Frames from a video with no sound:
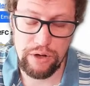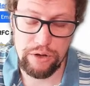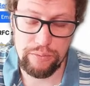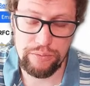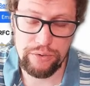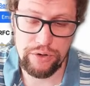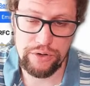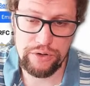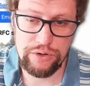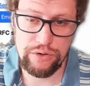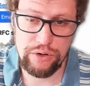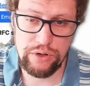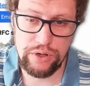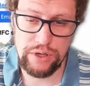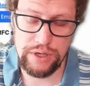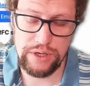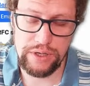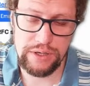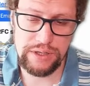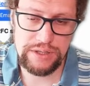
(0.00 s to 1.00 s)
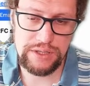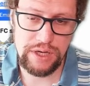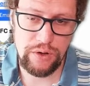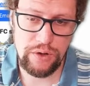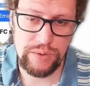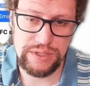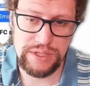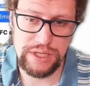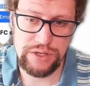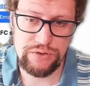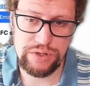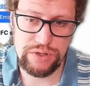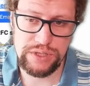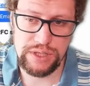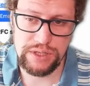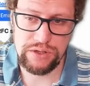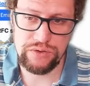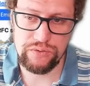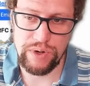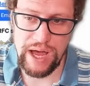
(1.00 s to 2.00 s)
a protocol, it's always
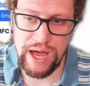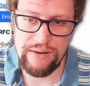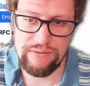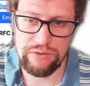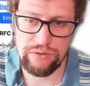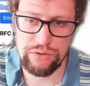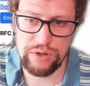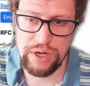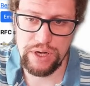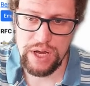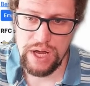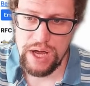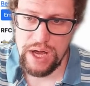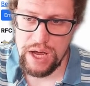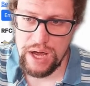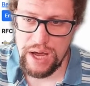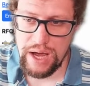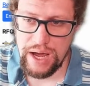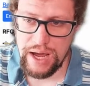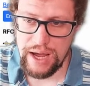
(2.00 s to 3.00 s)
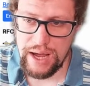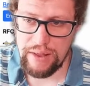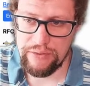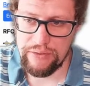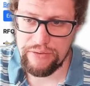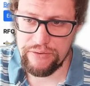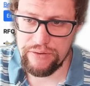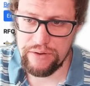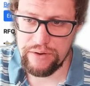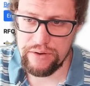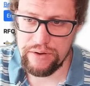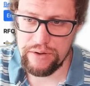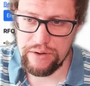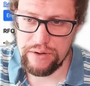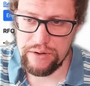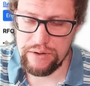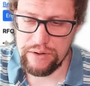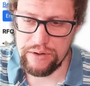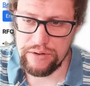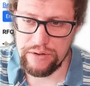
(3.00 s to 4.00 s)
interesting to have a look at
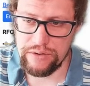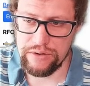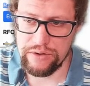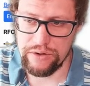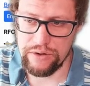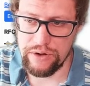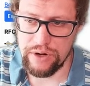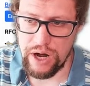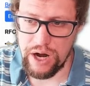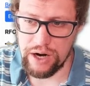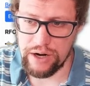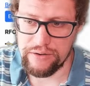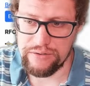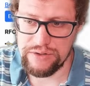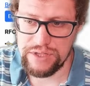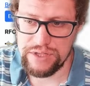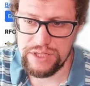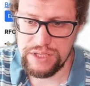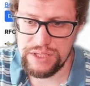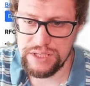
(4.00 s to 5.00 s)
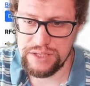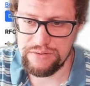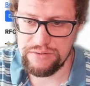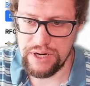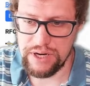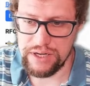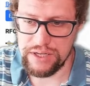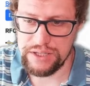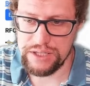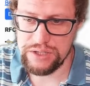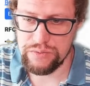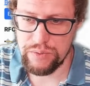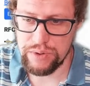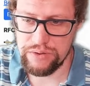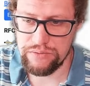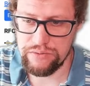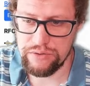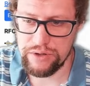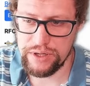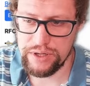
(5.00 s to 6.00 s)
the RFCs if there exists
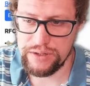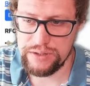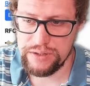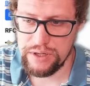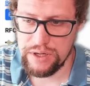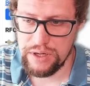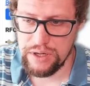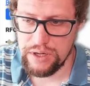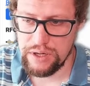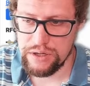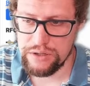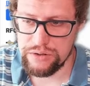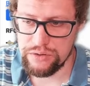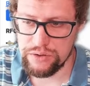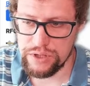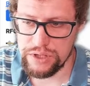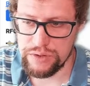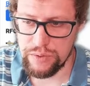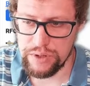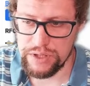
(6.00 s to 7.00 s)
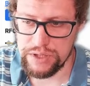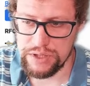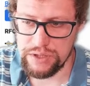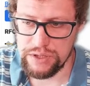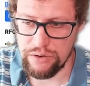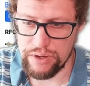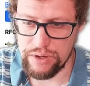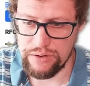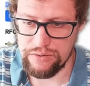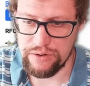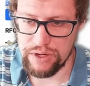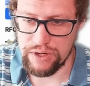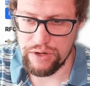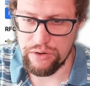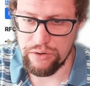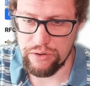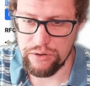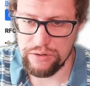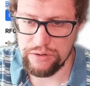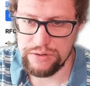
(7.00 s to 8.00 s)
one for it. So this one is already very
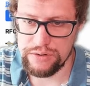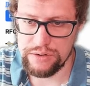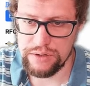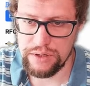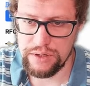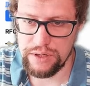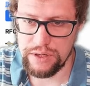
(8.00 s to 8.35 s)
old.